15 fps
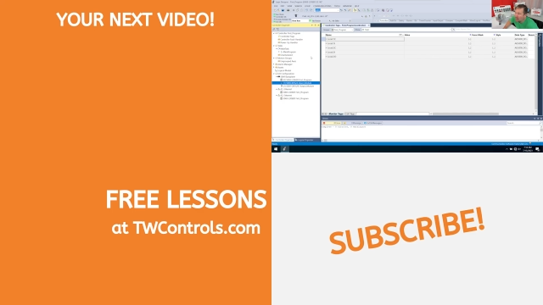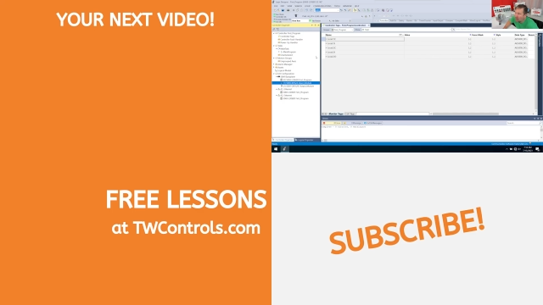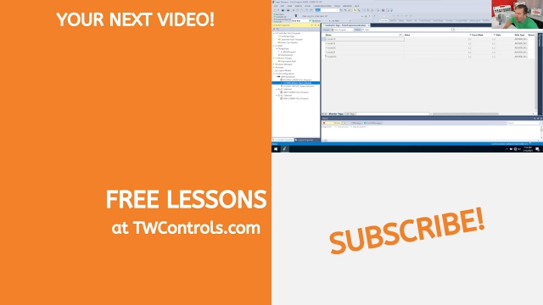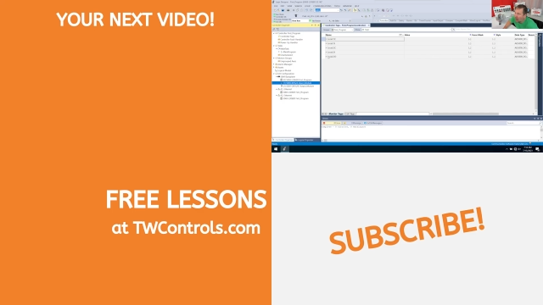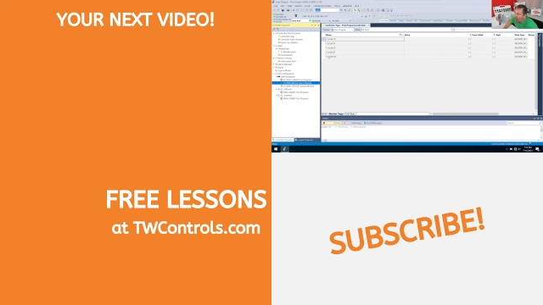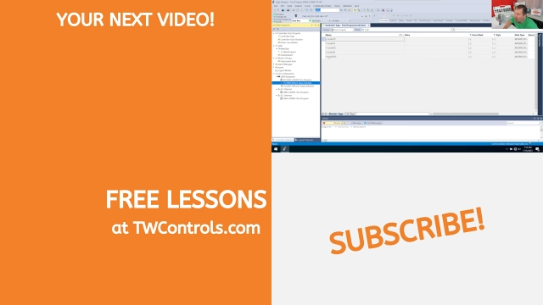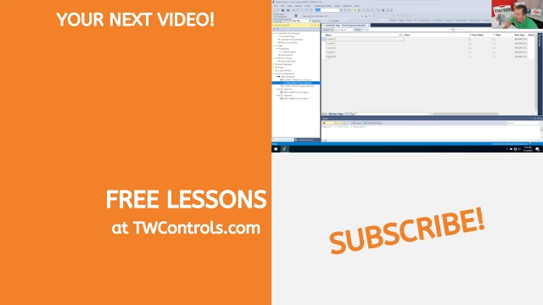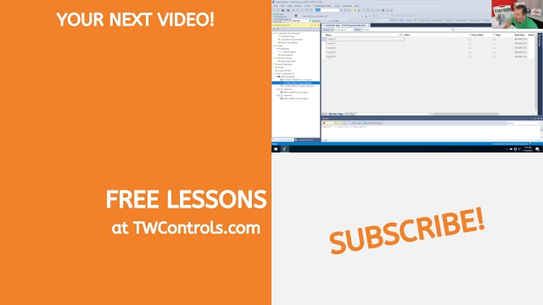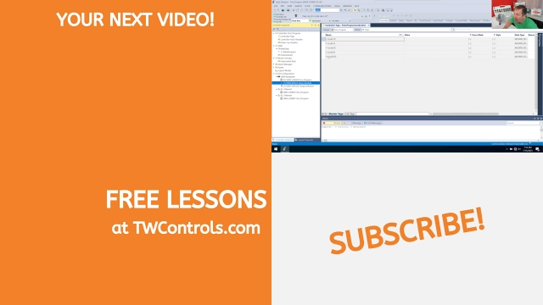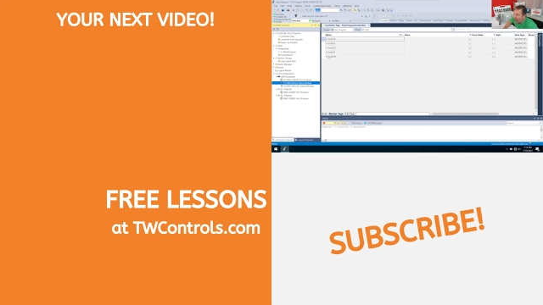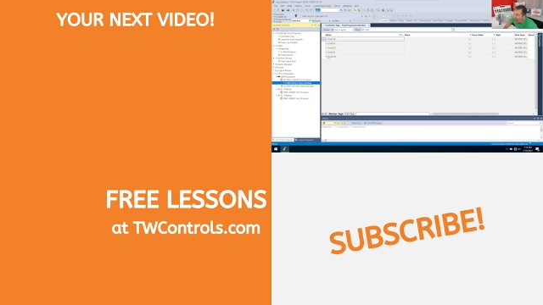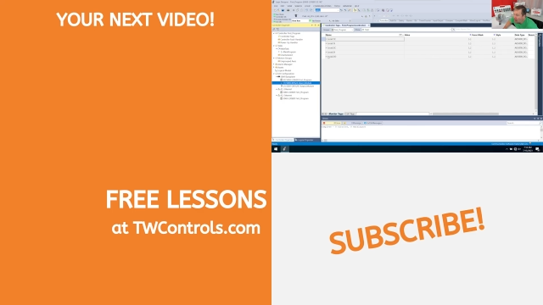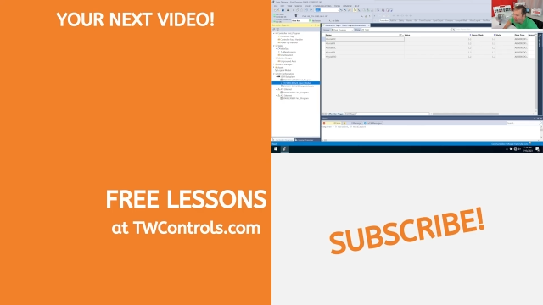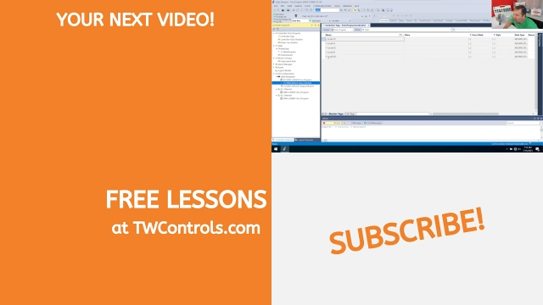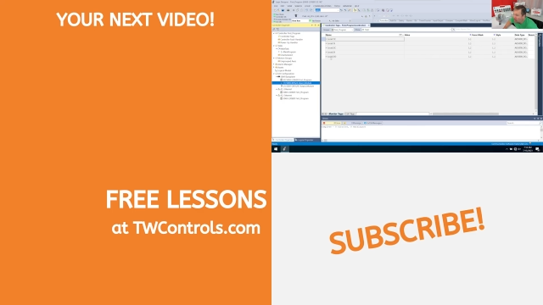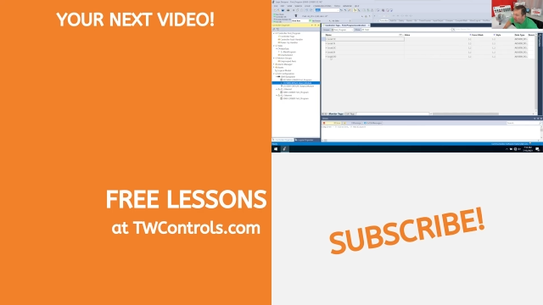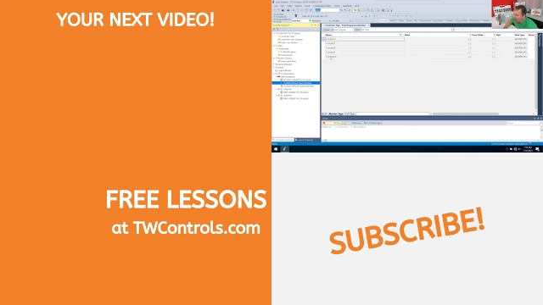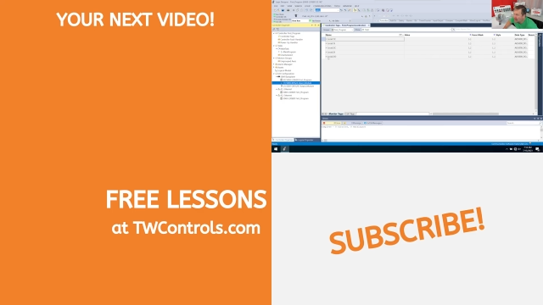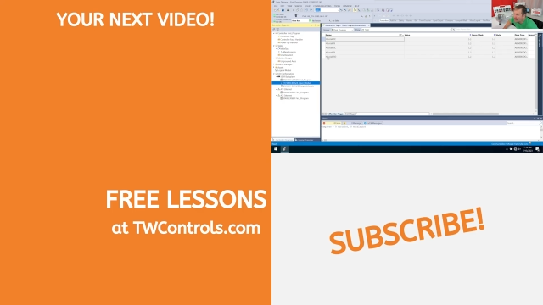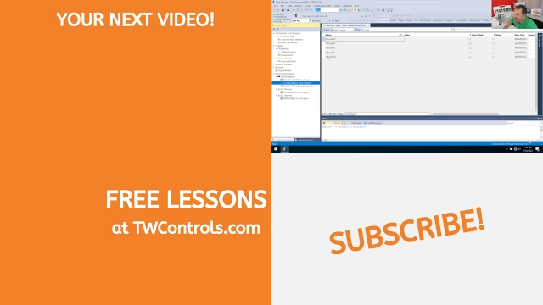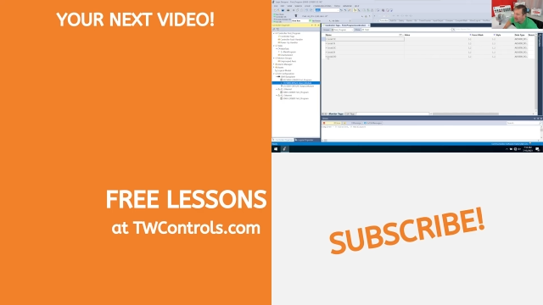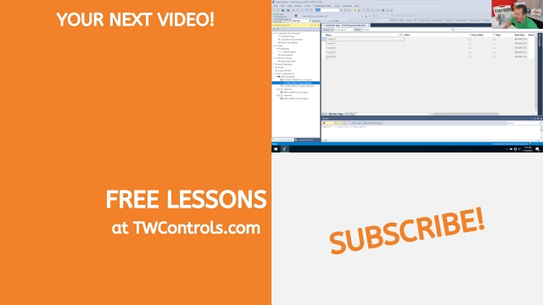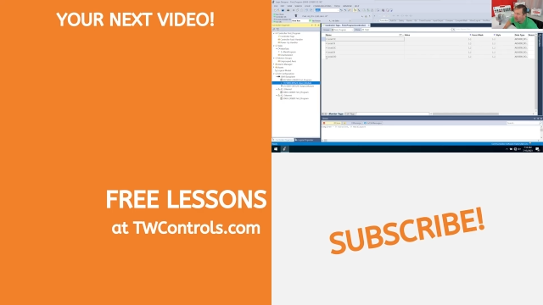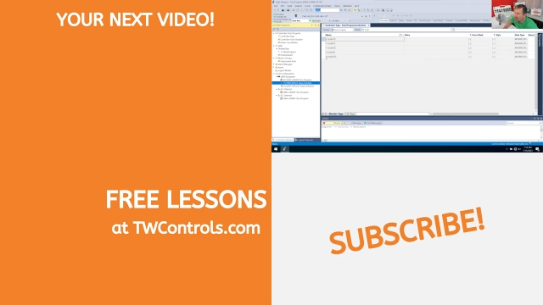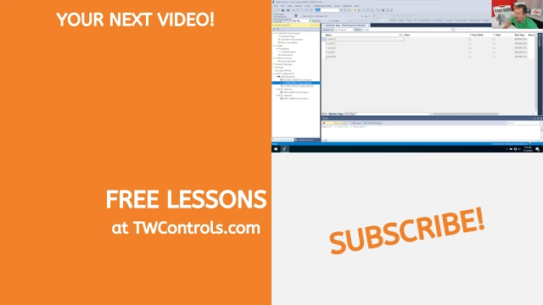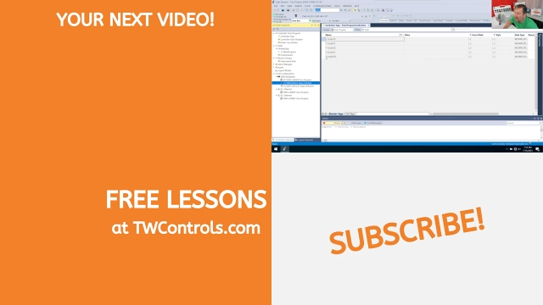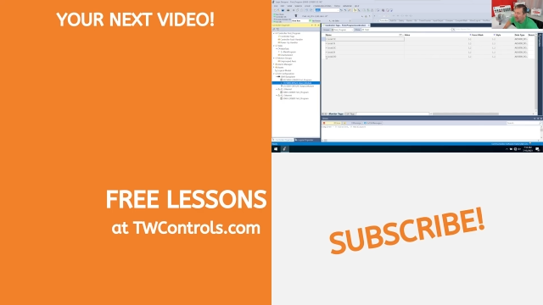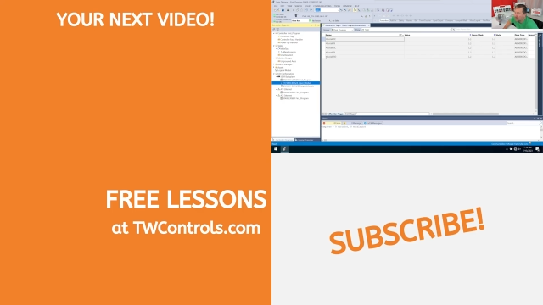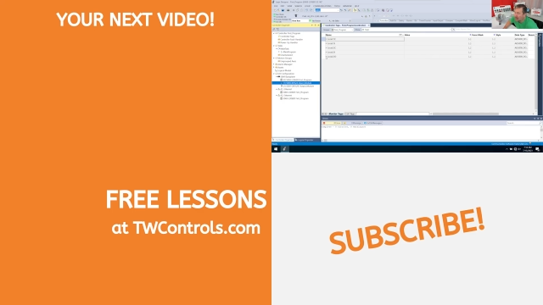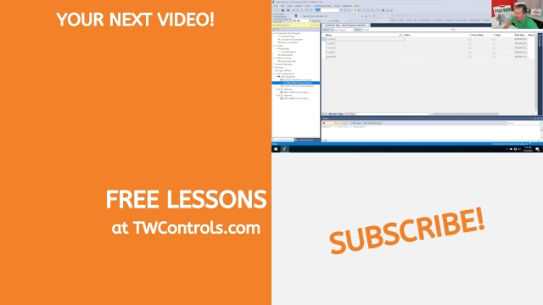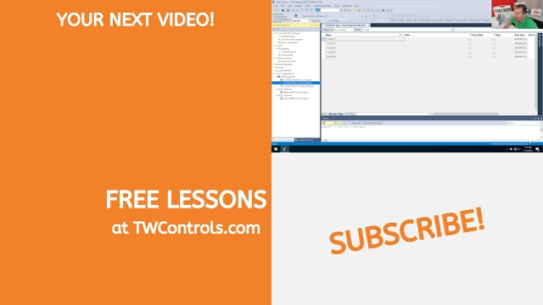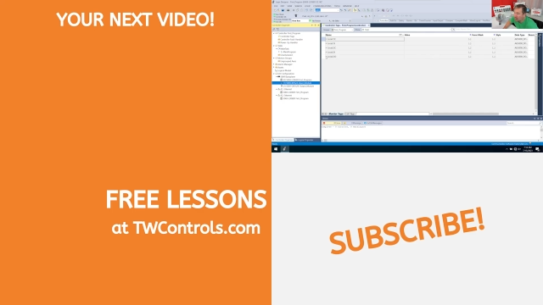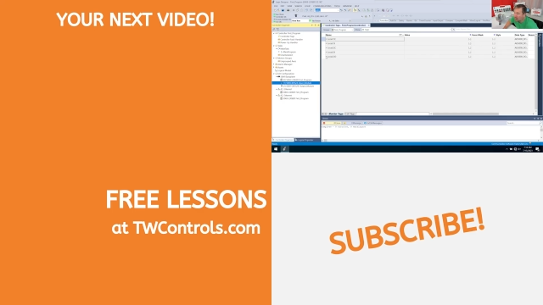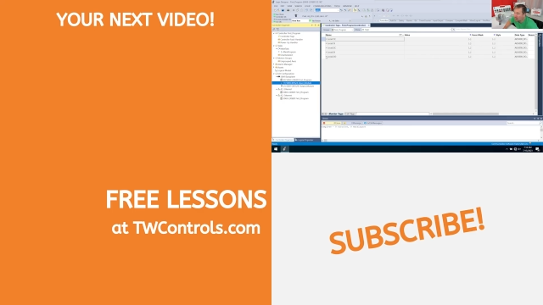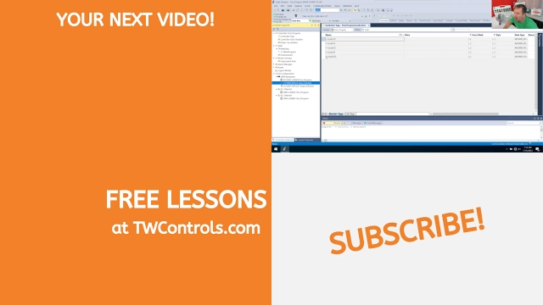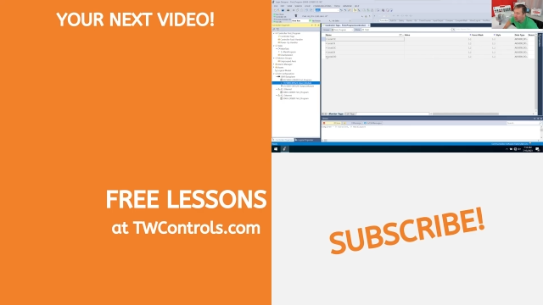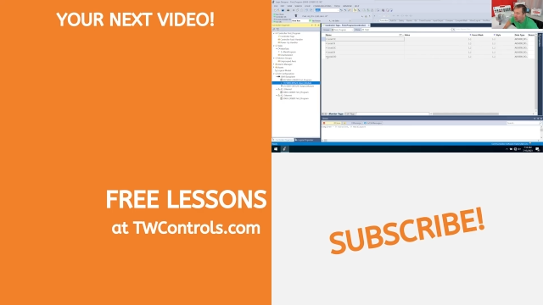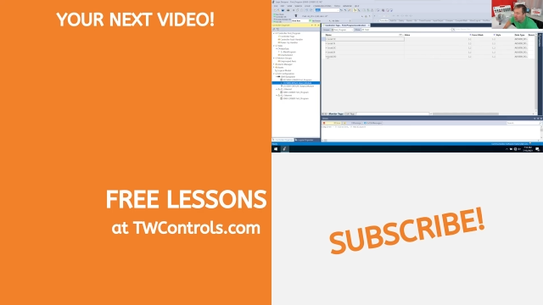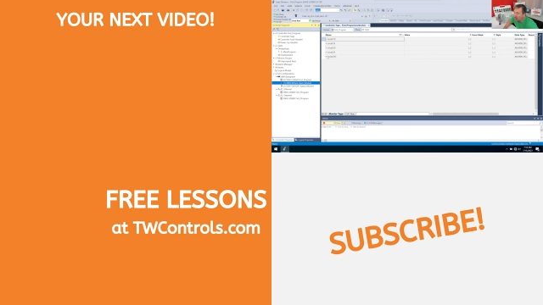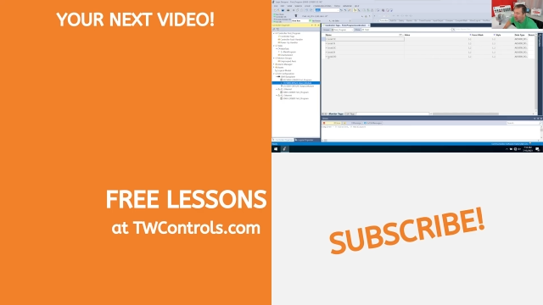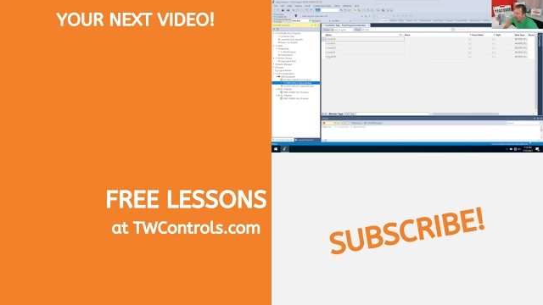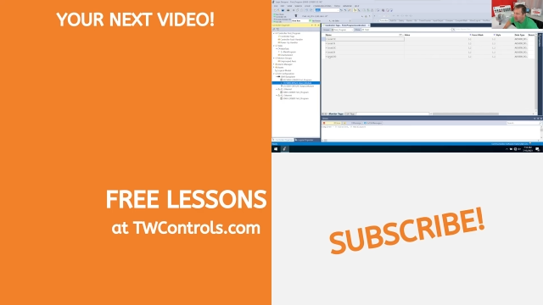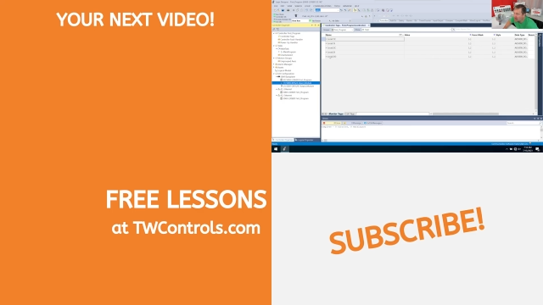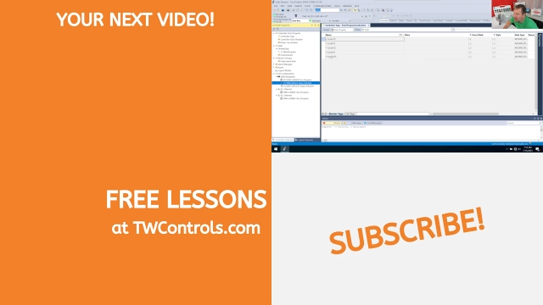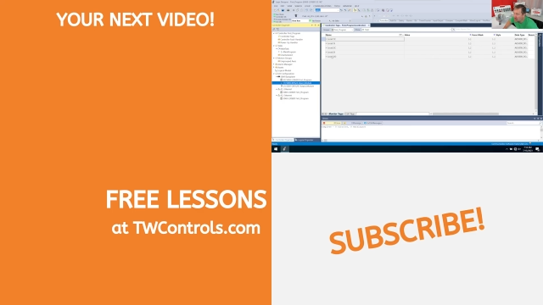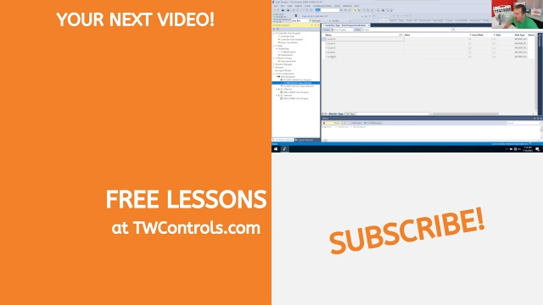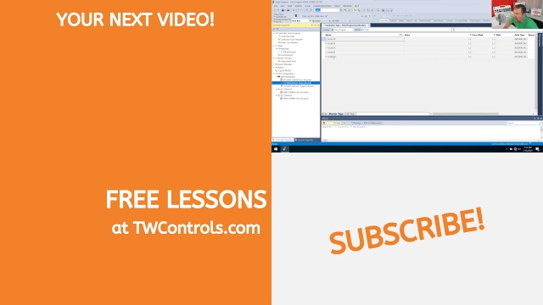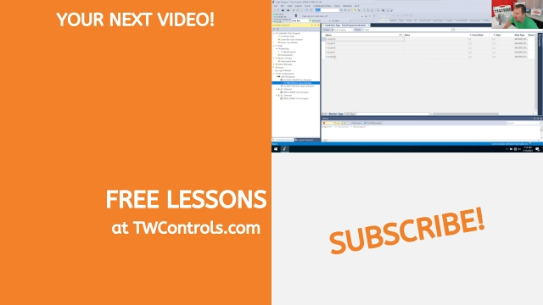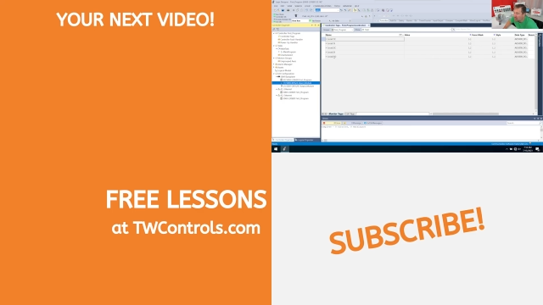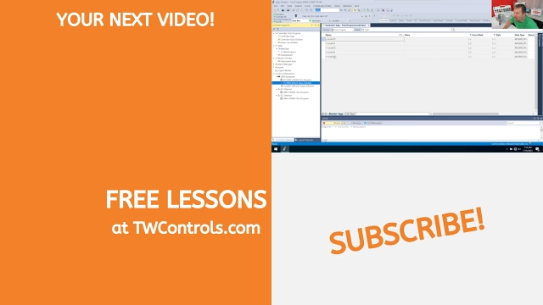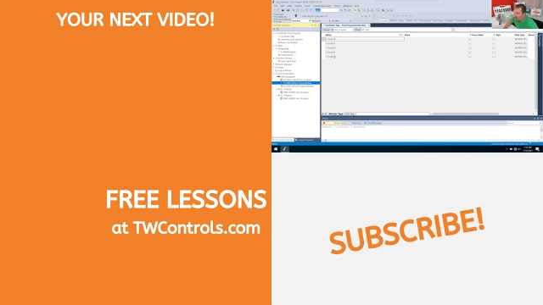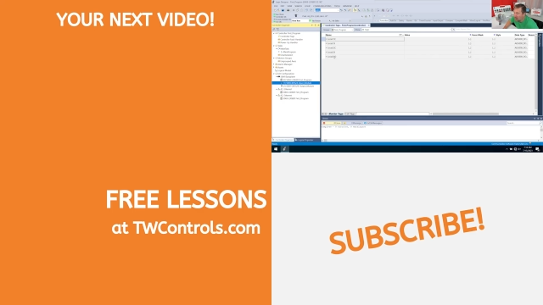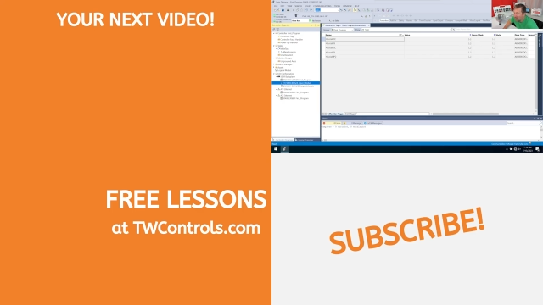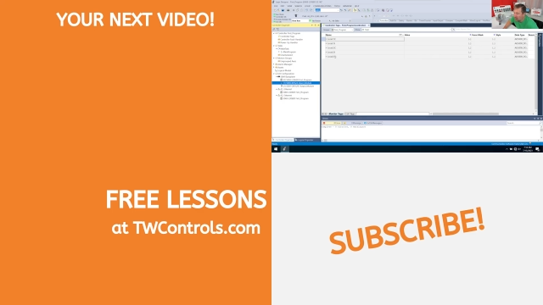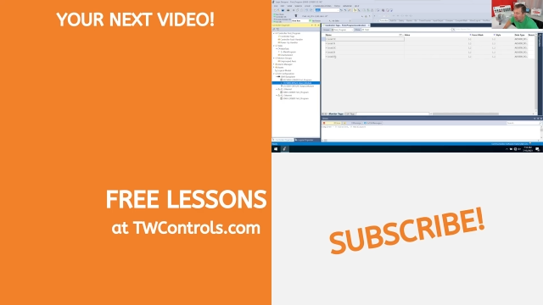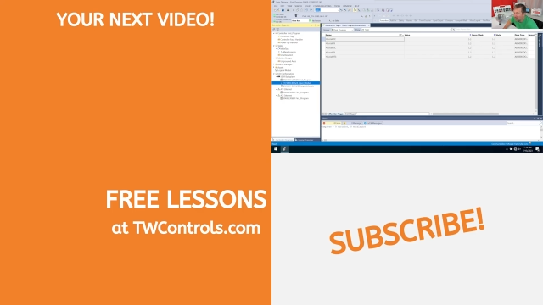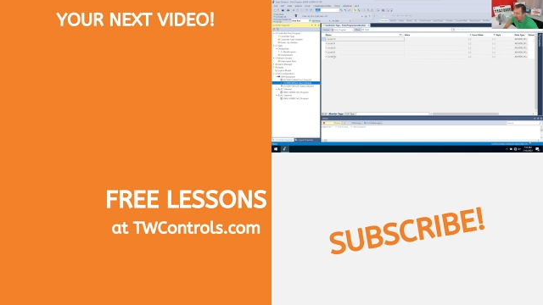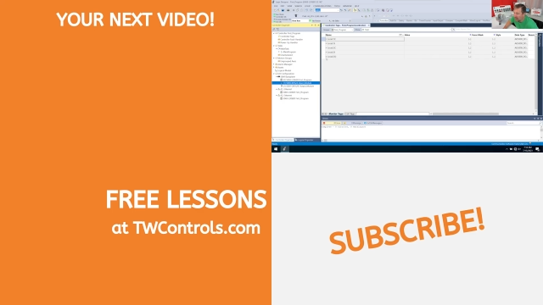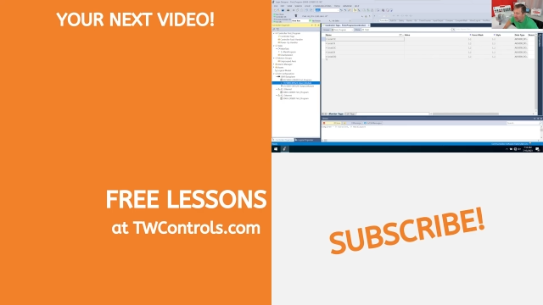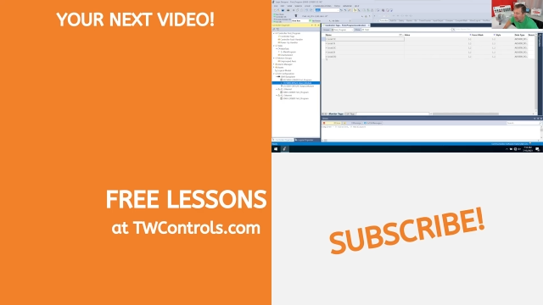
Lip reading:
Nobody's mouth can be seen.